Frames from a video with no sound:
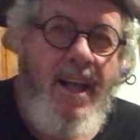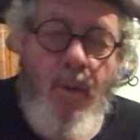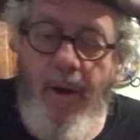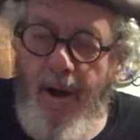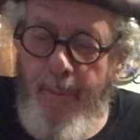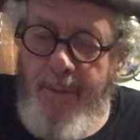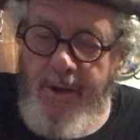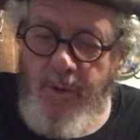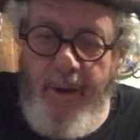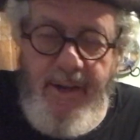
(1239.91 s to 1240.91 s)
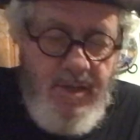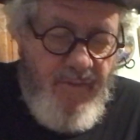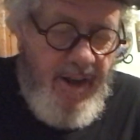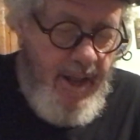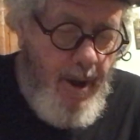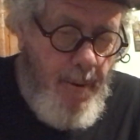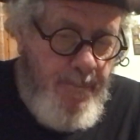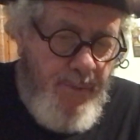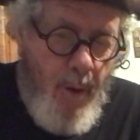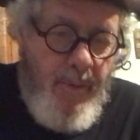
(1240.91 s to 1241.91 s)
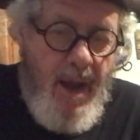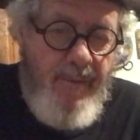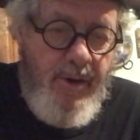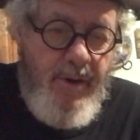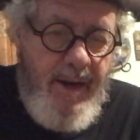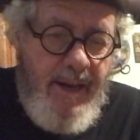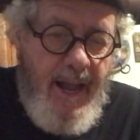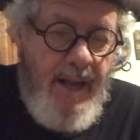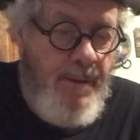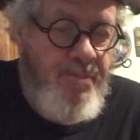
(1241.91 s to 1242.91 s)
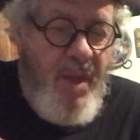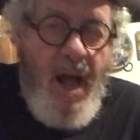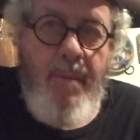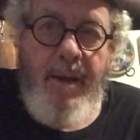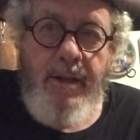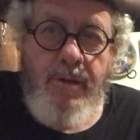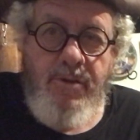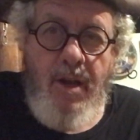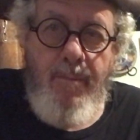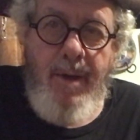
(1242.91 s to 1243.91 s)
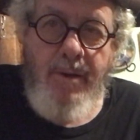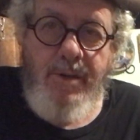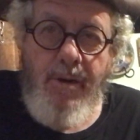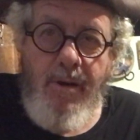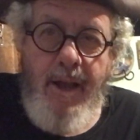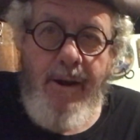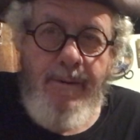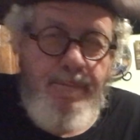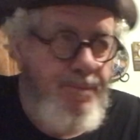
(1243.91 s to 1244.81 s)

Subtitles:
Well, I hope you enjoyed this video. Hope you're having a great day. I may do something else here later.